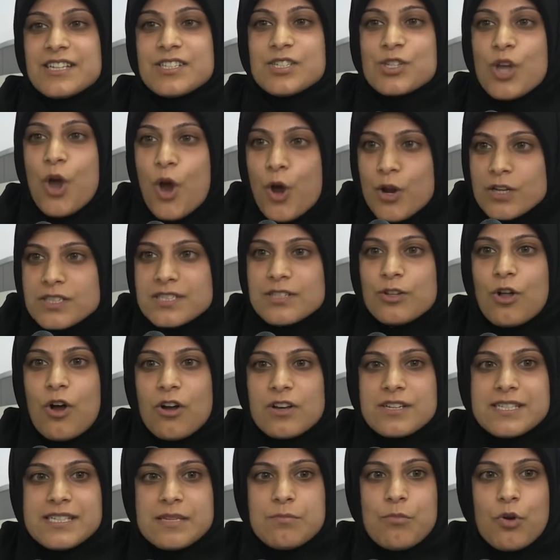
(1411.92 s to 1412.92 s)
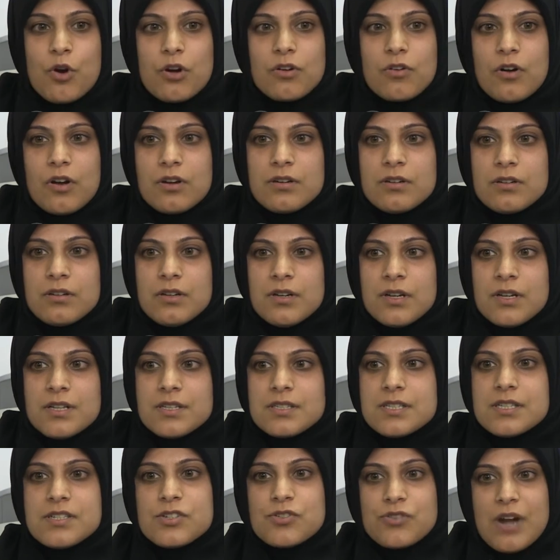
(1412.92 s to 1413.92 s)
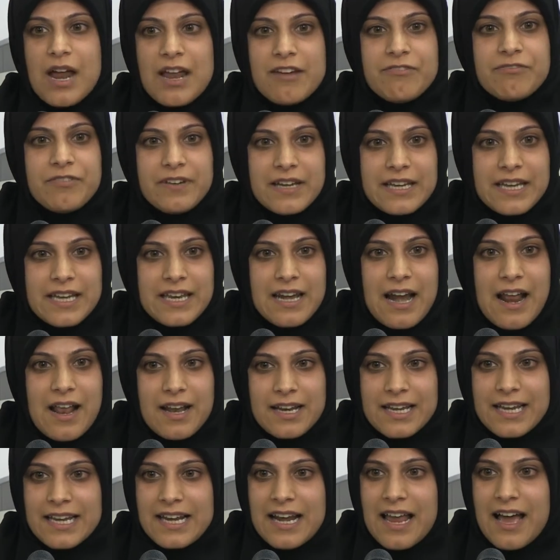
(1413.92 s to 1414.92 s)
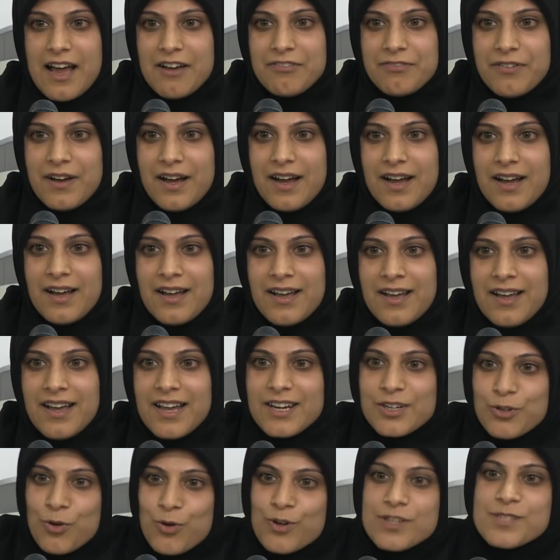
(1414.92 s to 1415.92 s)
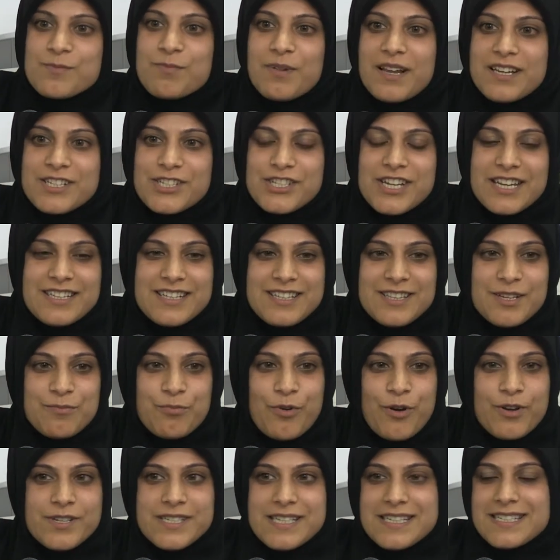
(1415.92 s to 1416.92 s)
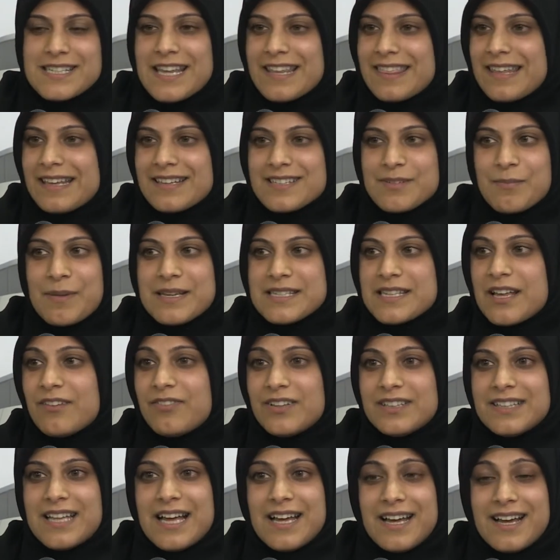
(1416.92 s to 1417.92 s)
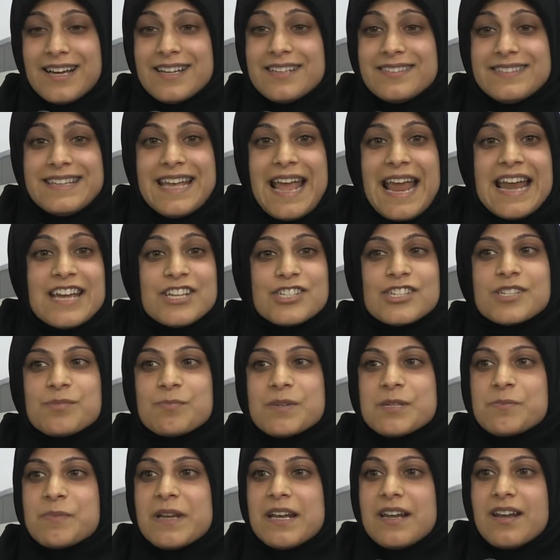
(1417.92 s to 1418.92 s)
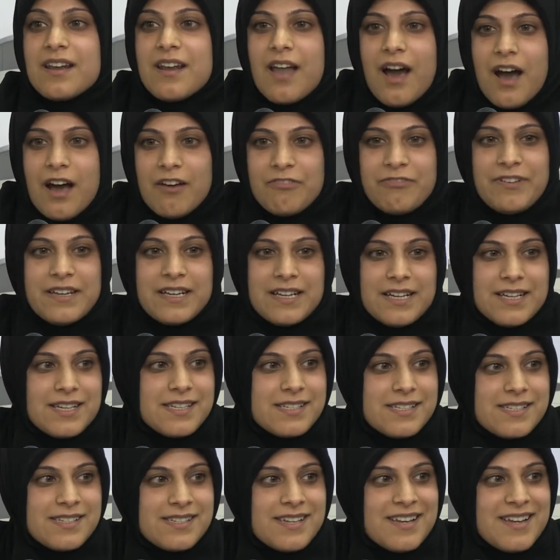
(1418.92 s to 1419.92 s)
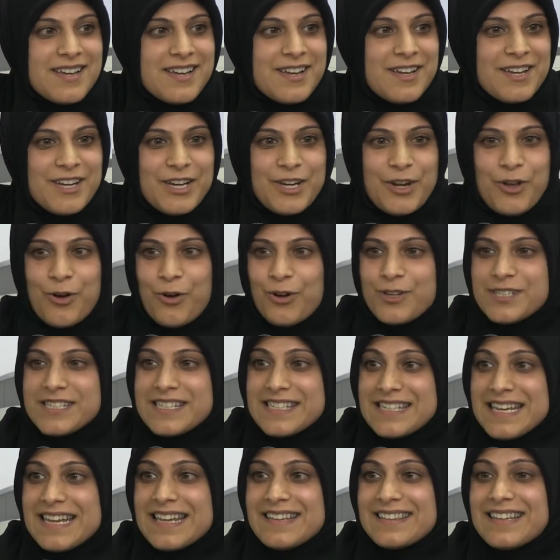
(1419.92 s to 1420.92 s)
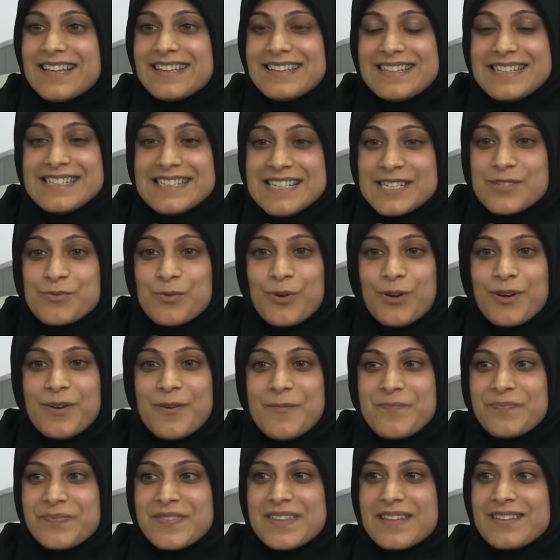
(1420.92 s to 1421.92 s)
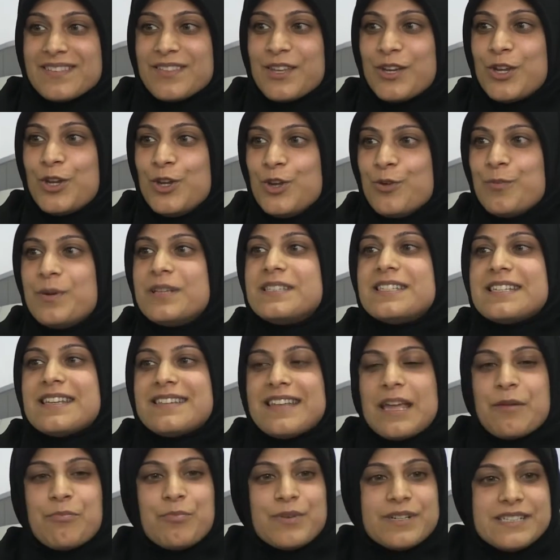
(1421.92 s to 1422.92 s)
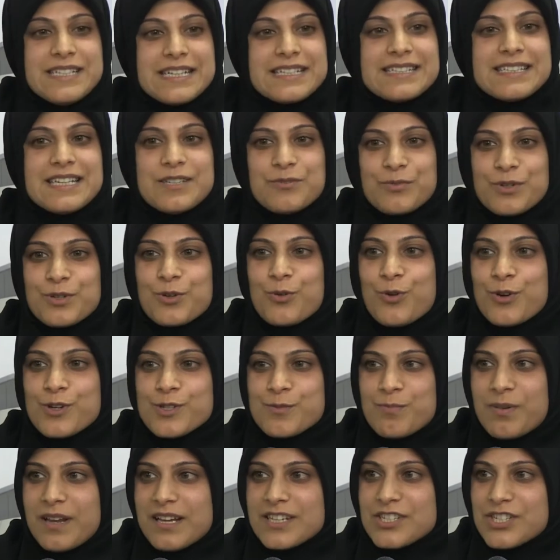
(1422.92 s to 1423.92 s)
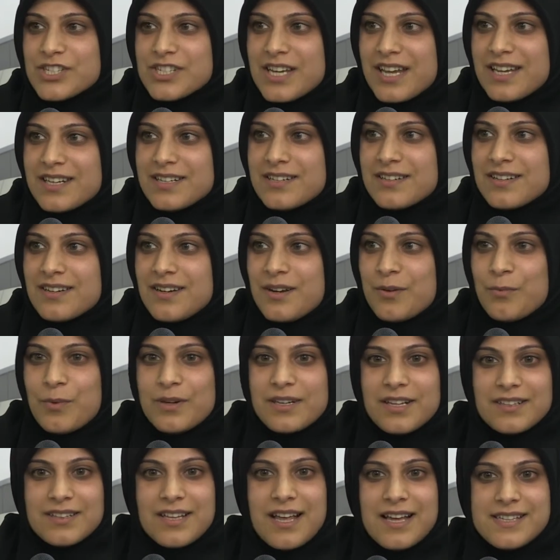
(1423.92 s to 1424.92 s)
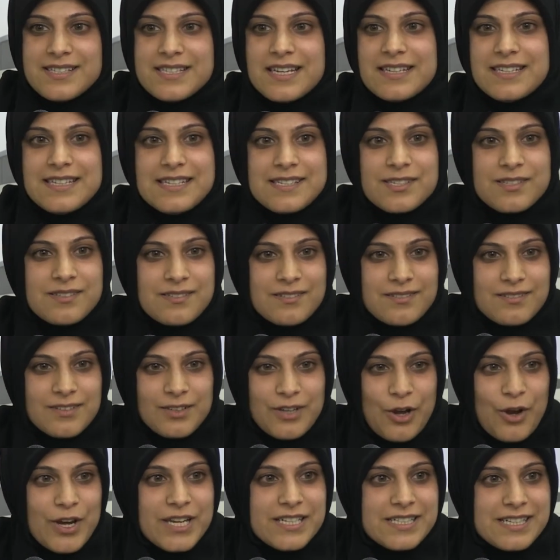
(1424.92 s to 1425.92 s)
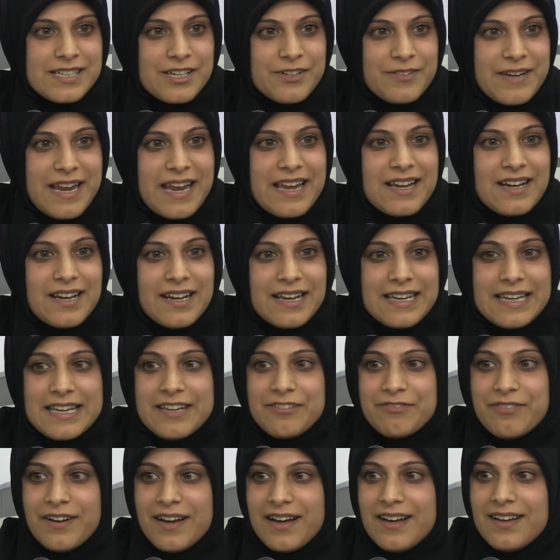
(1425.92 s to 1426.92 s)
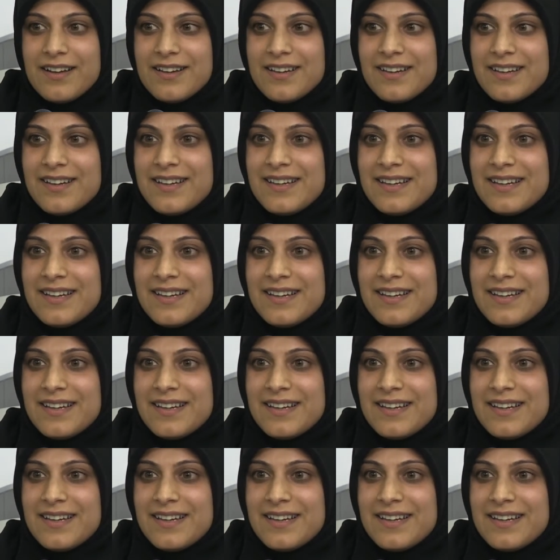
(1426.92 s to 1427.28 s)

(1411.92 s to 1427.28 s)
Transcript: total oxymoron to strive for khilafa and cause bloodshed in the process. I think to myself, Allah, the angels must be laughing at us, you know, on seeing that this is what the humans that they predicted would cause bloodshed when Allah said he's going to create a khalifa.